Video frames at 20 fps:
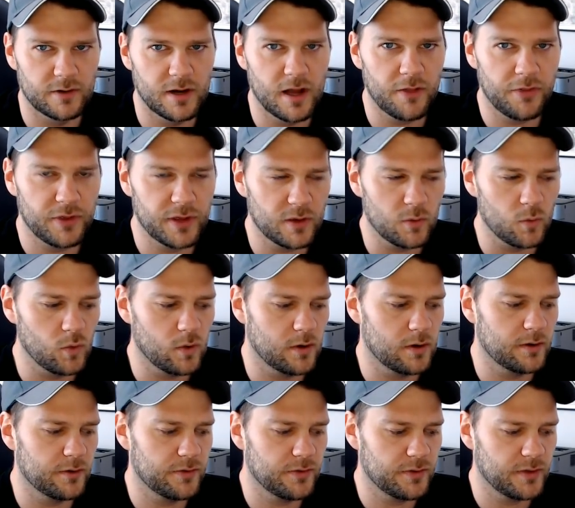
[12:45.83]
Nothing
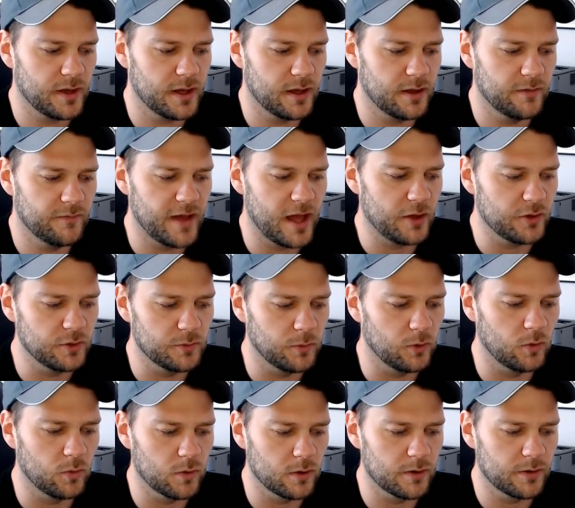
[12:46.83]
worth uh,
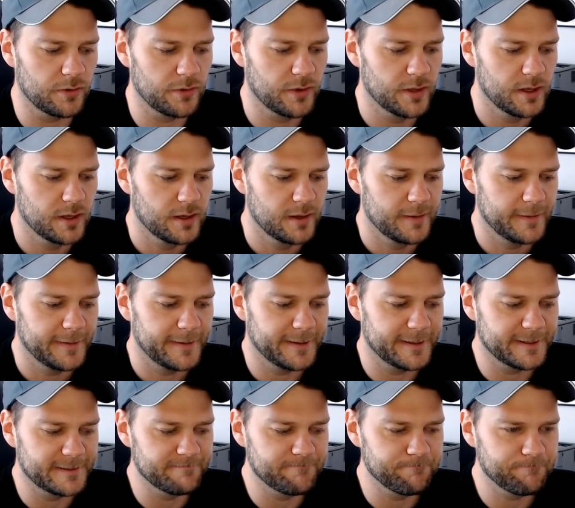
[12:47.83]
valuable, worth
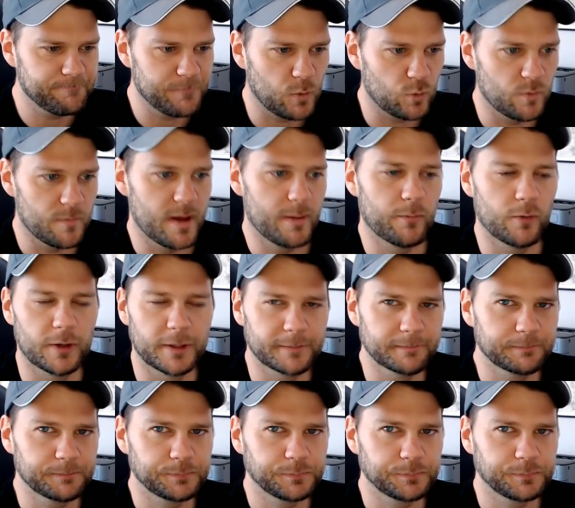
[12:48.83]
um, remembering.